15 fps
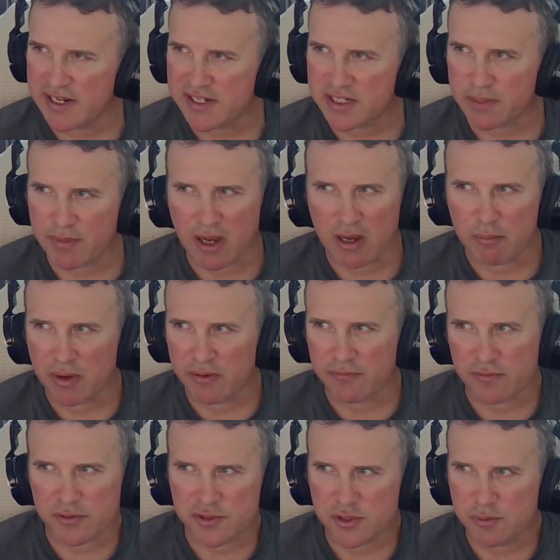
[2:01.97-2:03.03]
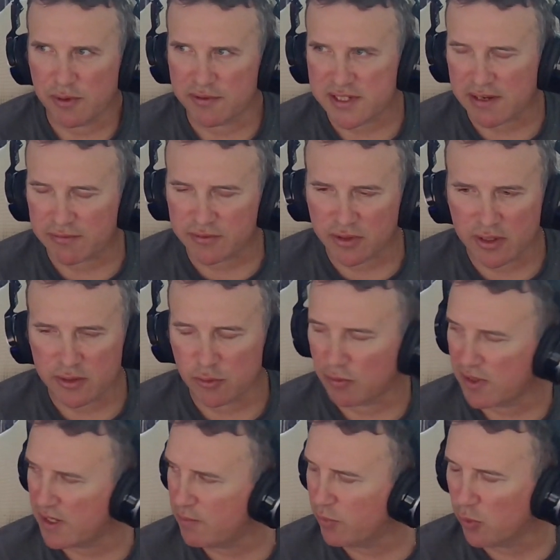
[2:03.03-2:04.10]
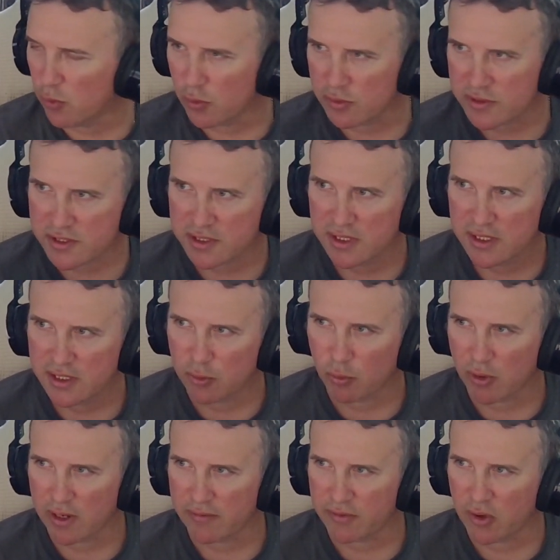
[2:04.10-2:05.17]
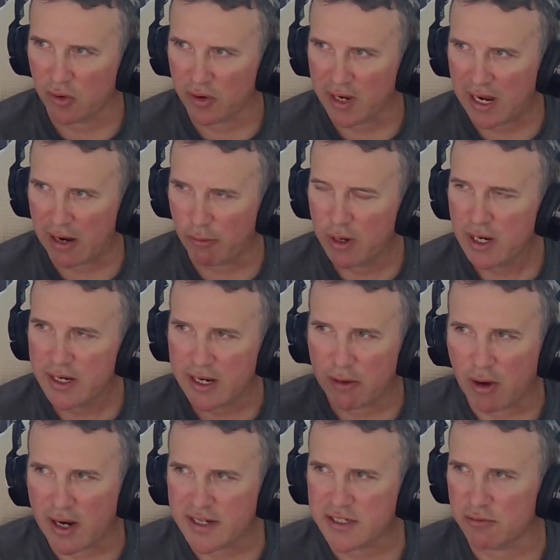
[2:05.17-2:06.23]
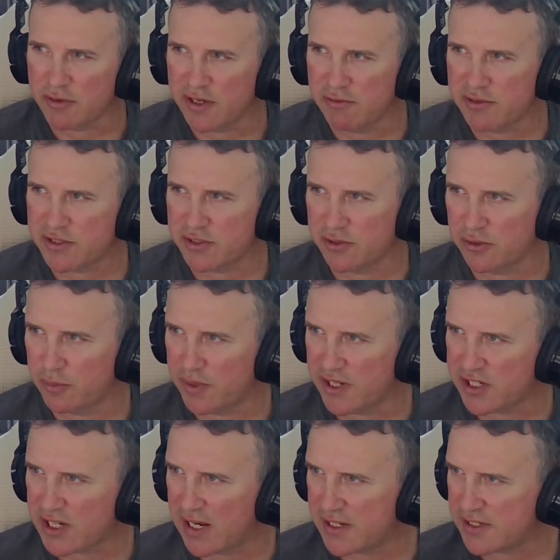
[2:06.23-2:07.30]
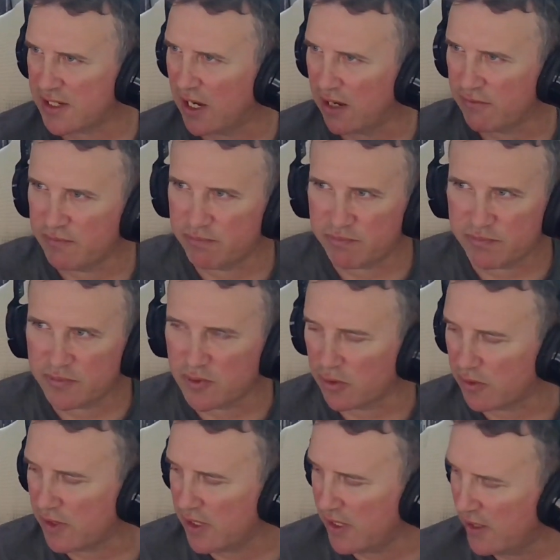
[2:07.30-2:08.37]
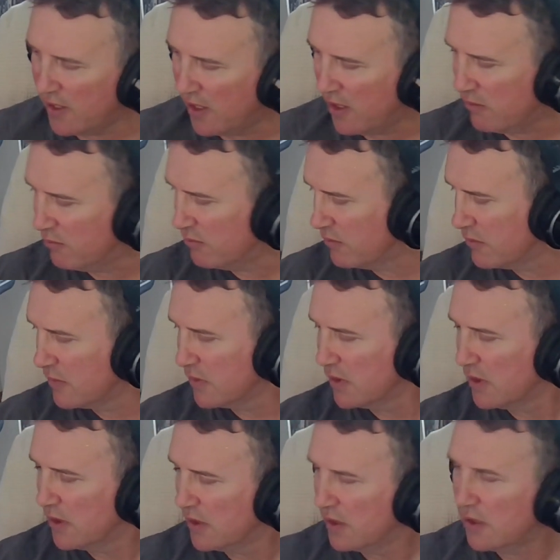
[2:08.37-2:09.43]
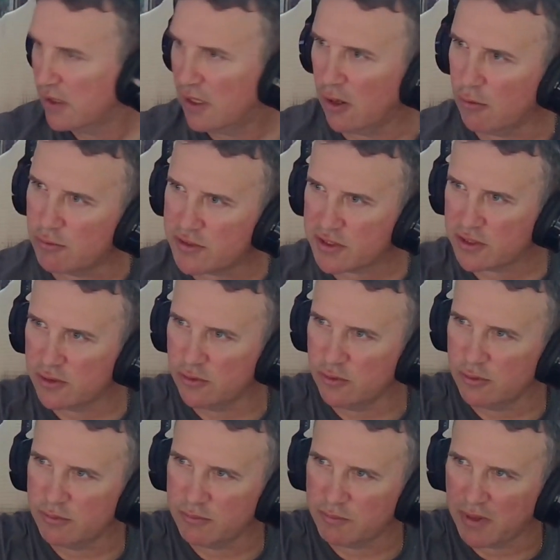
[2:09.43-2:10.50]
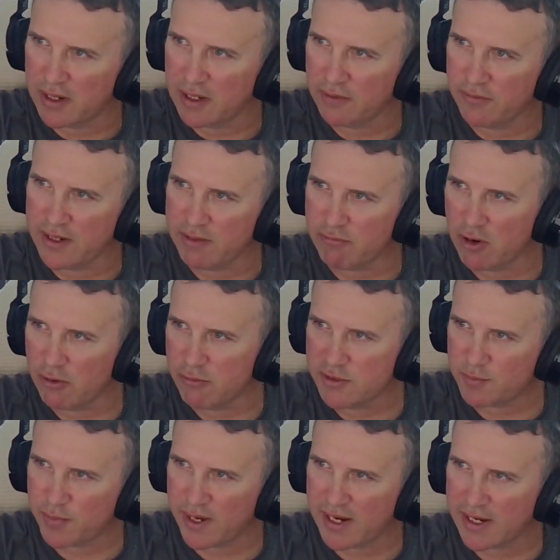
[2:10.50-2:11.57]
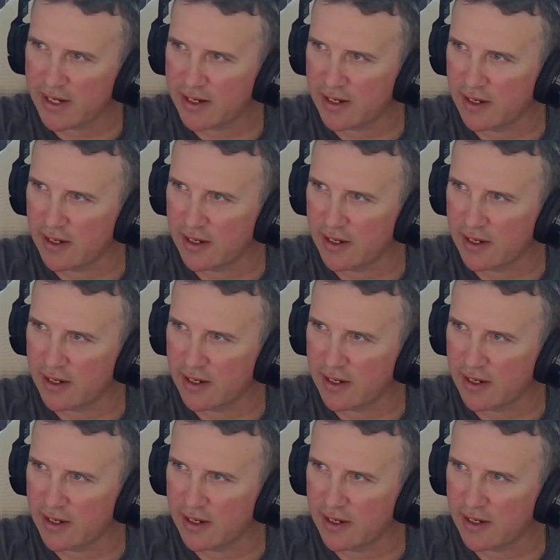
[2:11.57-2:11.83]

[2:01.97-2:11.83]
about a month or 2 months after I'd already bought the one I've got now. Now, I don't use Turtle Beach headset. I've got the old school, my lovely rose pink